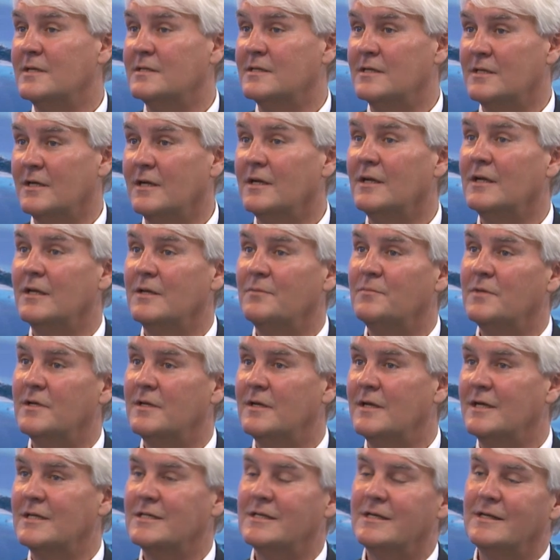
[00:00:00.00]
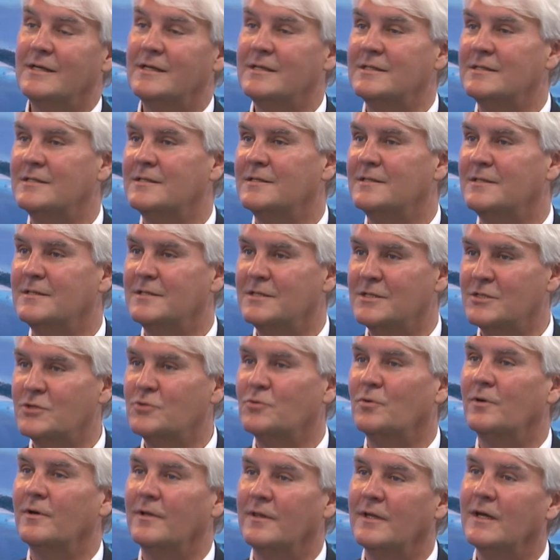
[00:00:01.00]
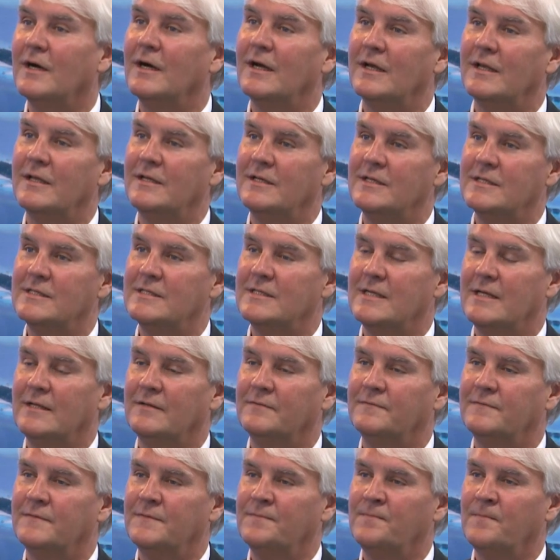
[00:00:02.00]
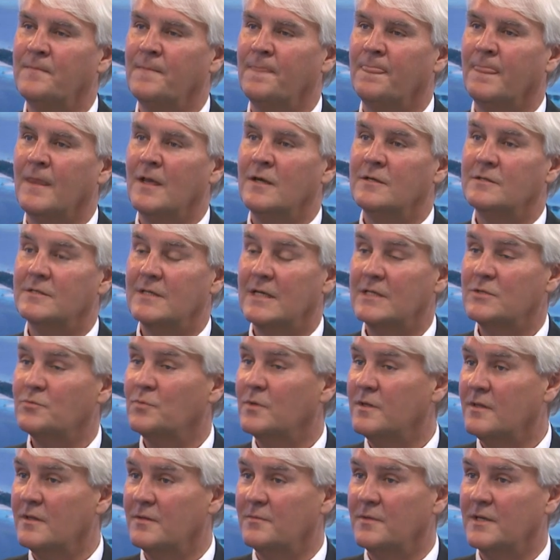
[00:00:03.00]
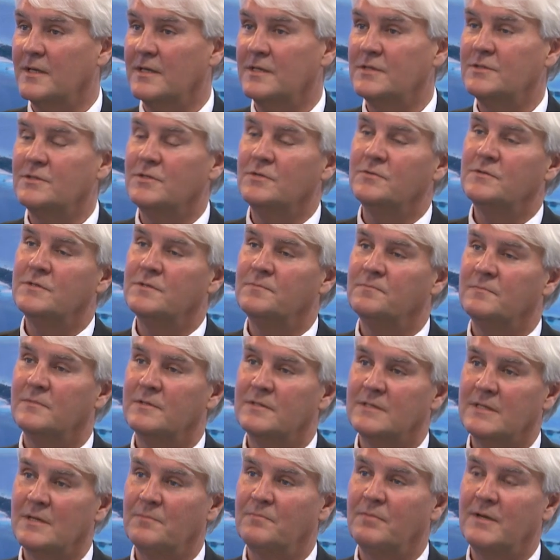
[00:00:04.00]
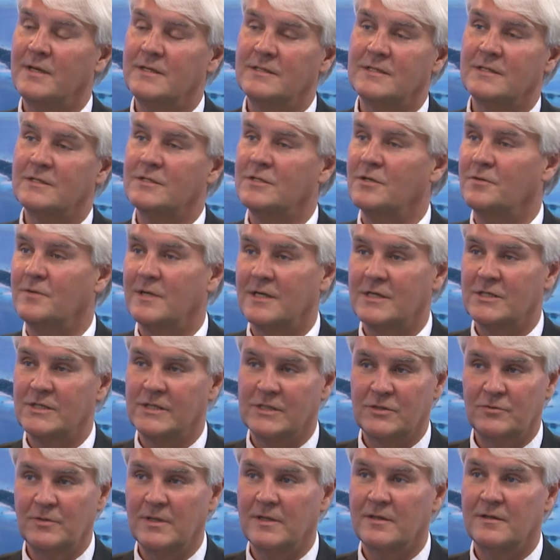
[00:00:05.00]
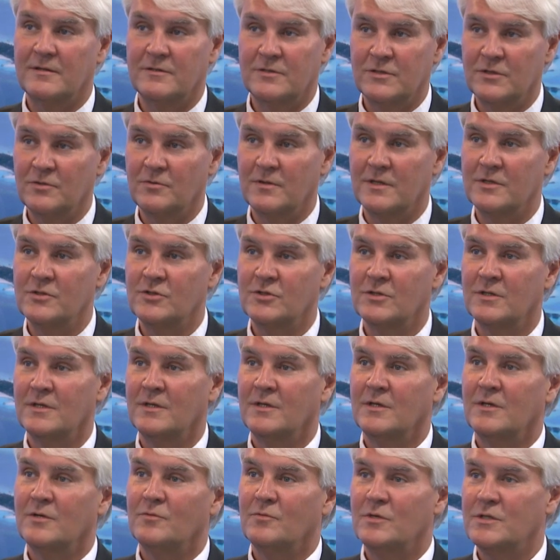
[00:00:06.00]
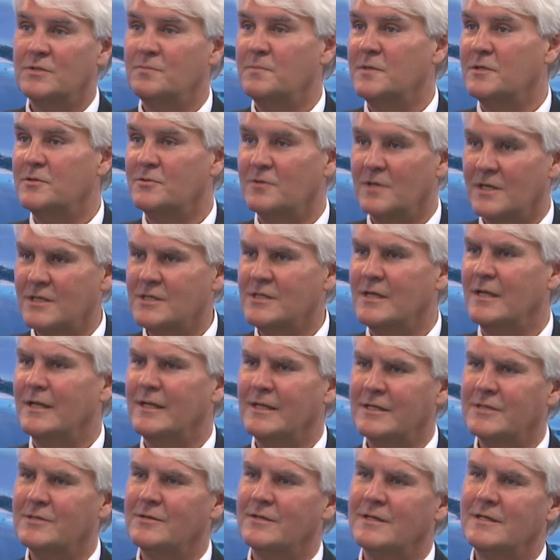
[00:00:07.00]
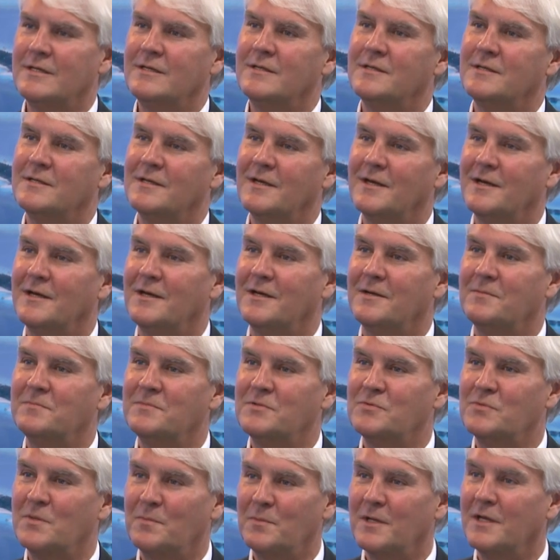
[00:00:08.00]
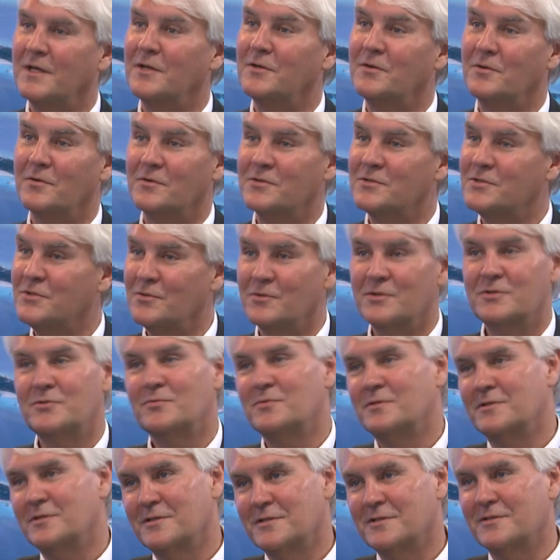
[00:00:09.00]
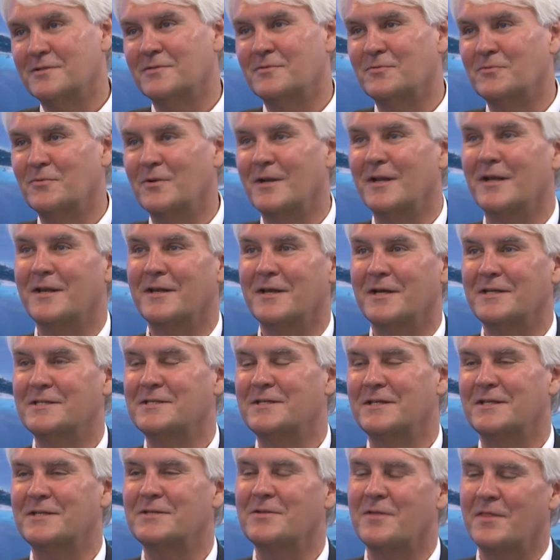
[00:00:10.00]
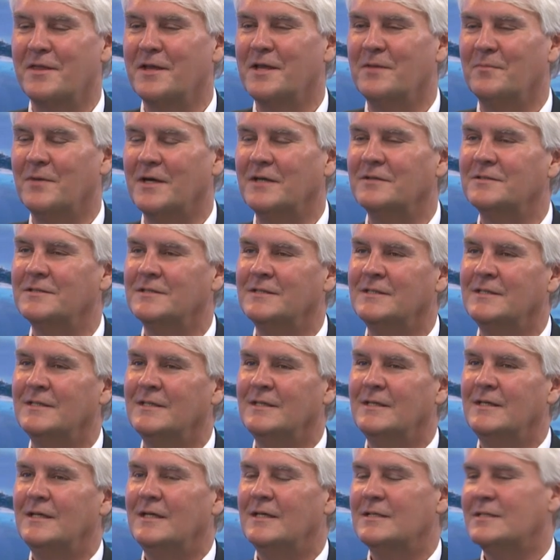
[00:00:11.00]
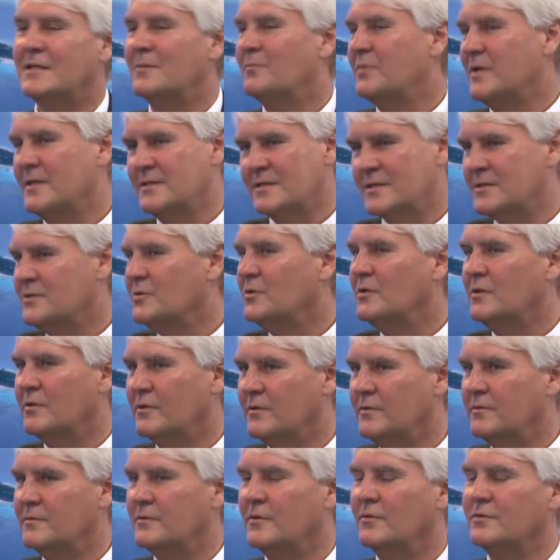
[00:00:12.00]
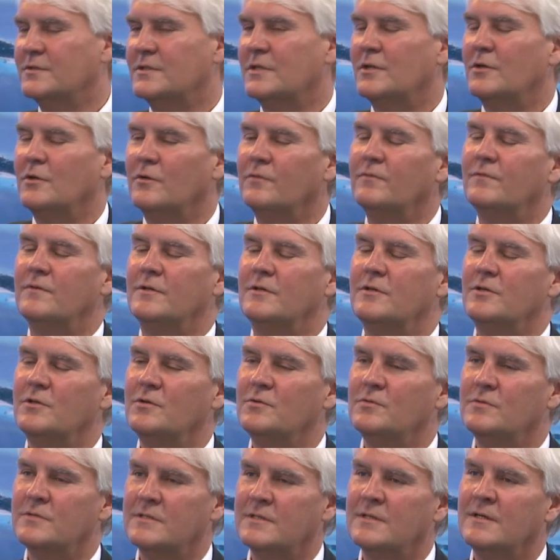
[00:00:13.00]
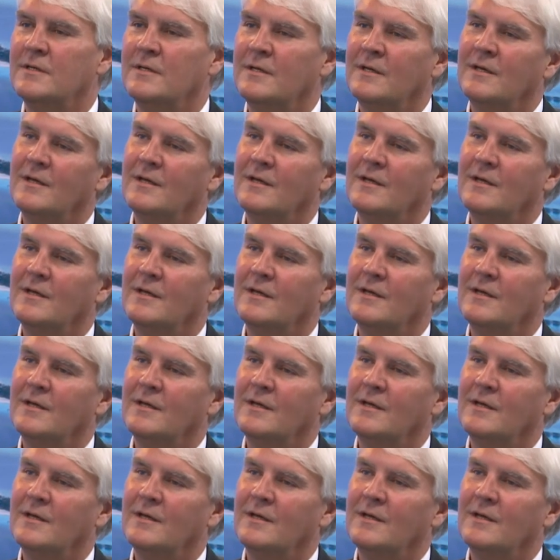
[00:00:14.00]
is it ugly, but it actually is destroying the island itself. So that's one of the big issues. Some places don't actually treat their sewage, which means you're actually literally swimming in your own sewage, which isn't really a nice thing to think about. And some places also overuse